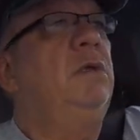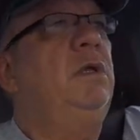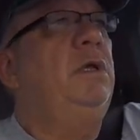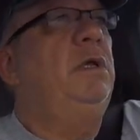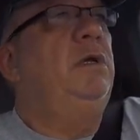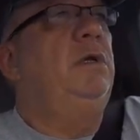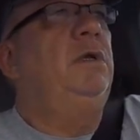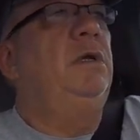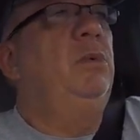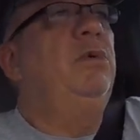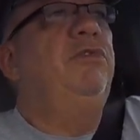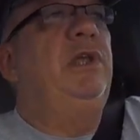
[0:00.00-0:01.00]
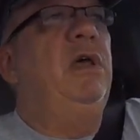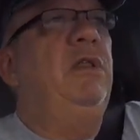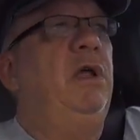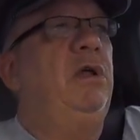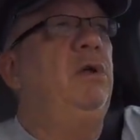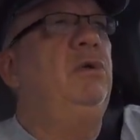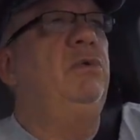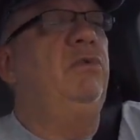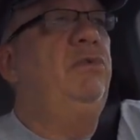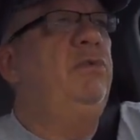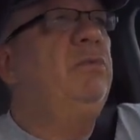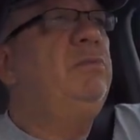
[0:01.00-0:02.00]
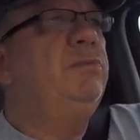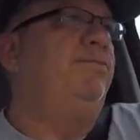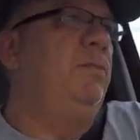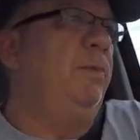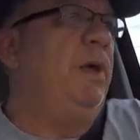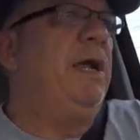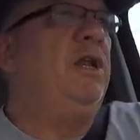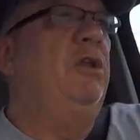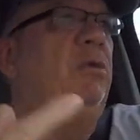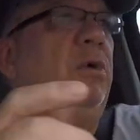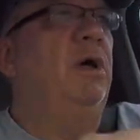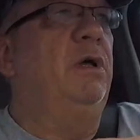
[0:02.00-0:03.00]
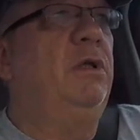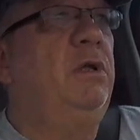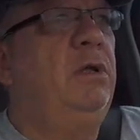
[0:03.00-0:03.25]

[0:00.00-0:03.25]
And uh, we'll see how that goes. Back to uh,